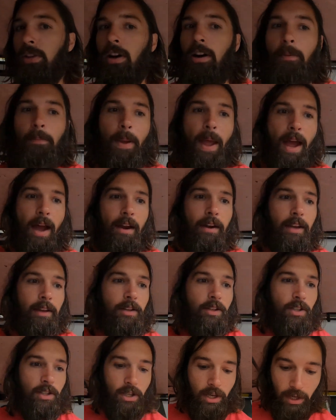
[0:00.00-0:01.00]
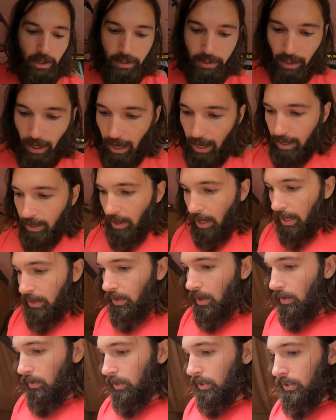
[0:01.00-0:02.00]
started pounding just because I, I
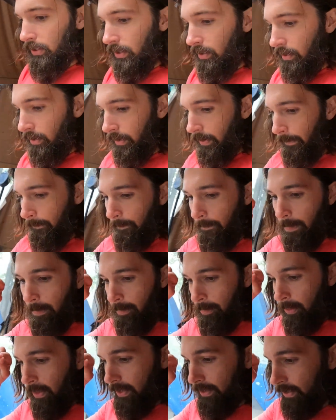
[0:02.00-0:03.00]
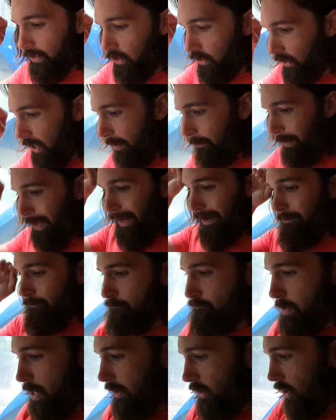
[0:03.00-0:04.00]
noticed this just kept getting
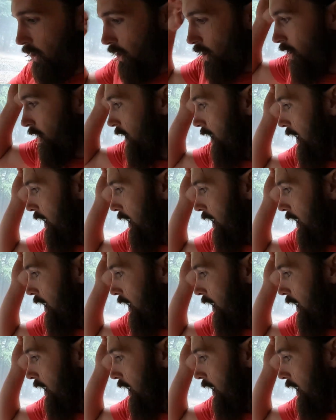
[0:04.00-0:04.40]
bigger